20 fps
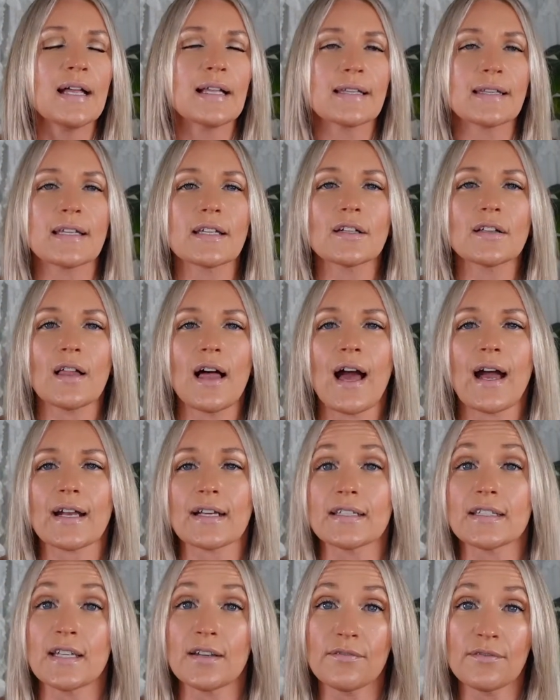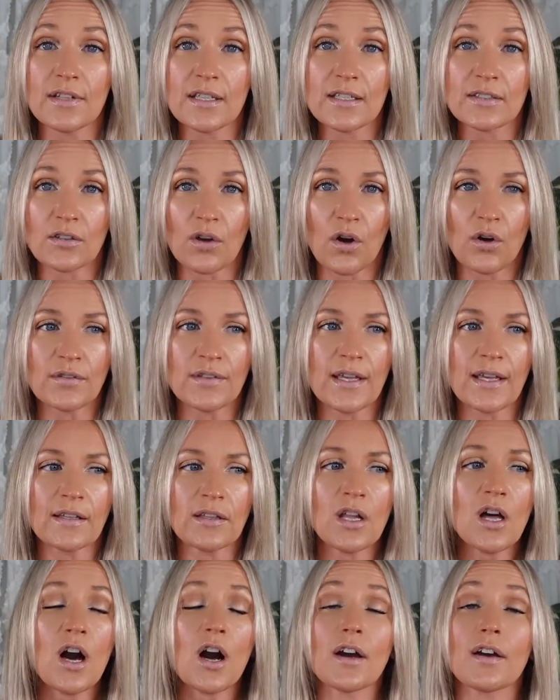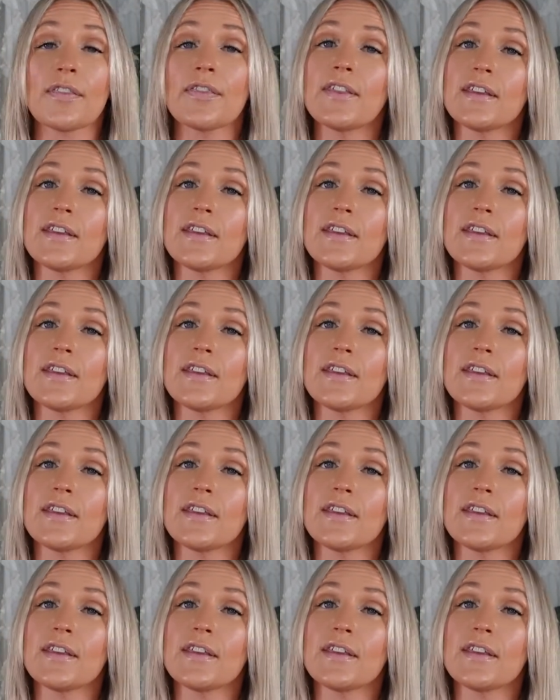little activities all day long.